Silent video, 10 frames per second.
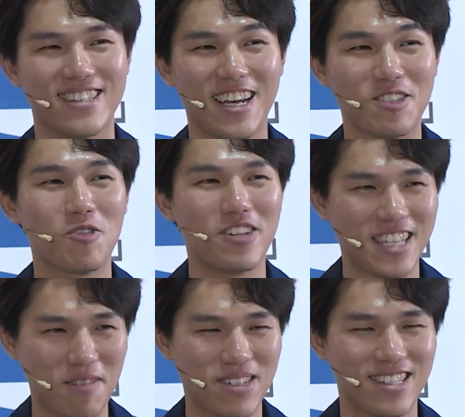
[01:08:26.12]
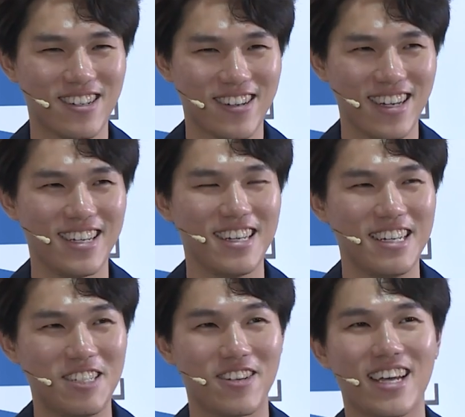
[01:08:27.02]
That's always happen. Okay,
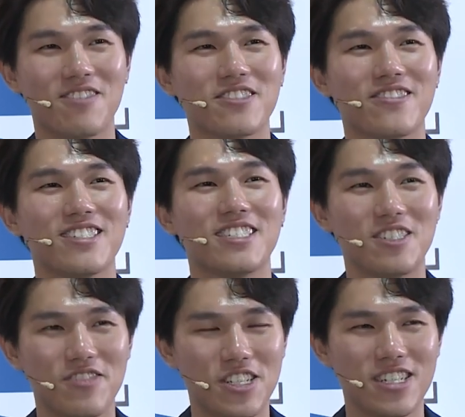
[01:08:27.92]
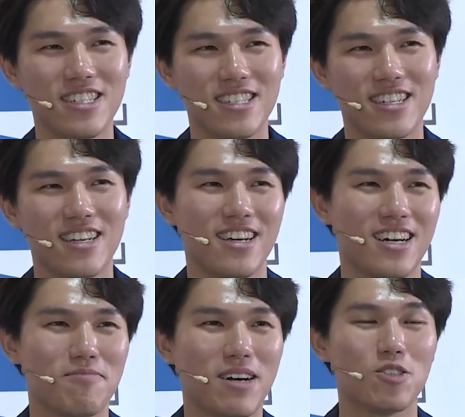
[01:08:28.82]
you can have the greatest innovation,
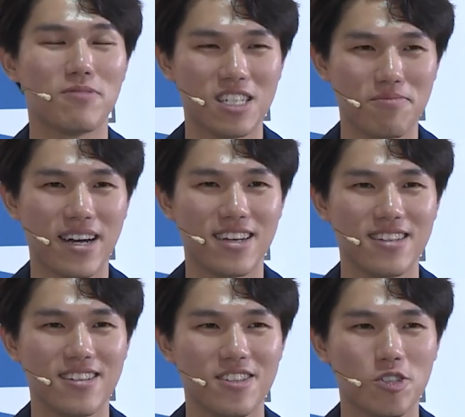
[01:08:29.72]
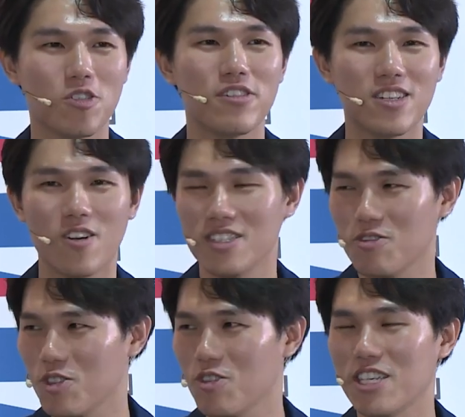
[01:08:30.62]
but nobody buy. So in order to
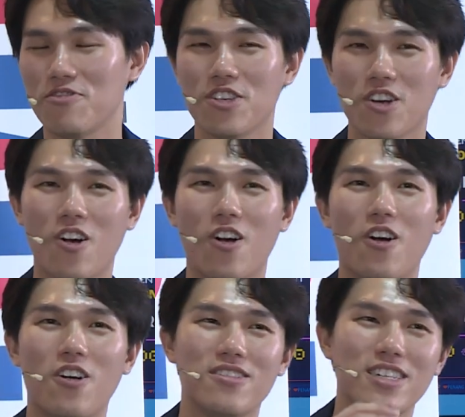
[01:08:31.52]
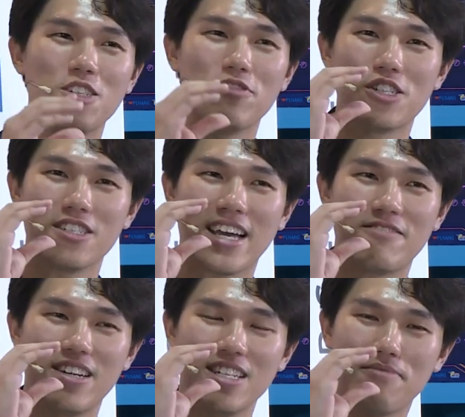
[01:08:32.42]
know if your innovation can
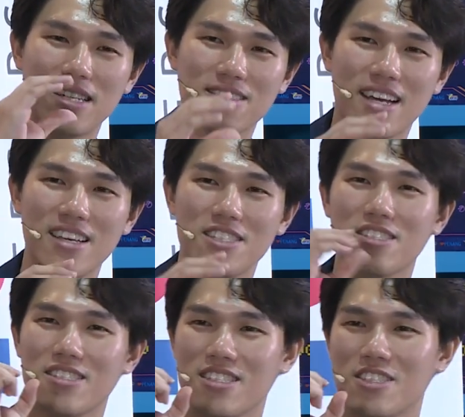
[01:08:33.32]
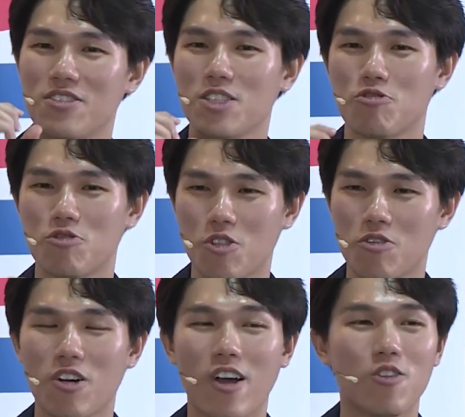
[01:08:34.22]
really monetize, you need to
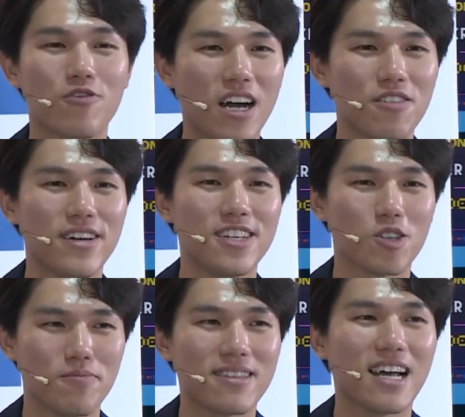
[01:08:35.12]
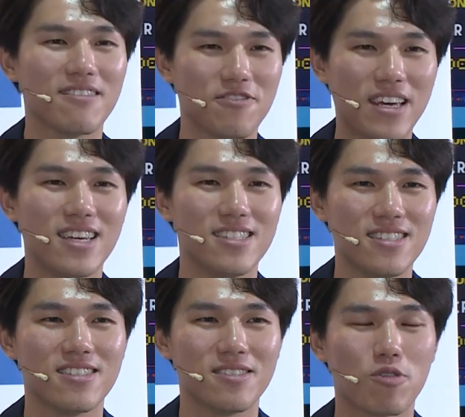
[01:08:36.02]
roll your alpha phase or beta
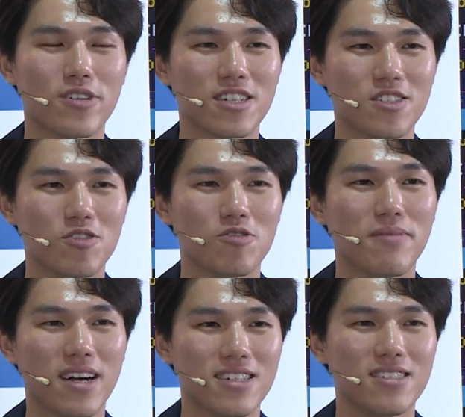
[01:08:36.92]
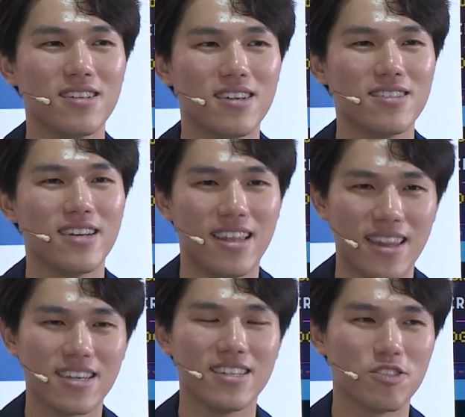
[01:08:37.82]
phase products to the market and
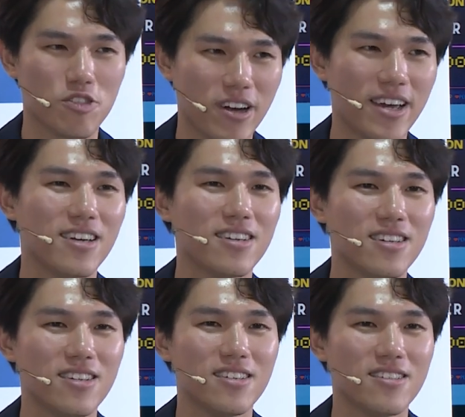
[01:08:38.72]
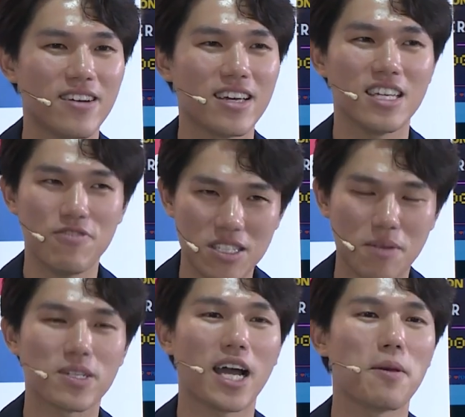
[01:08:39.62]
let it try. Right? Give it
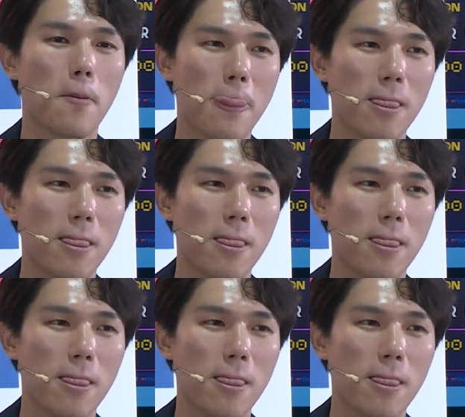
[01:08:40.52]
some time.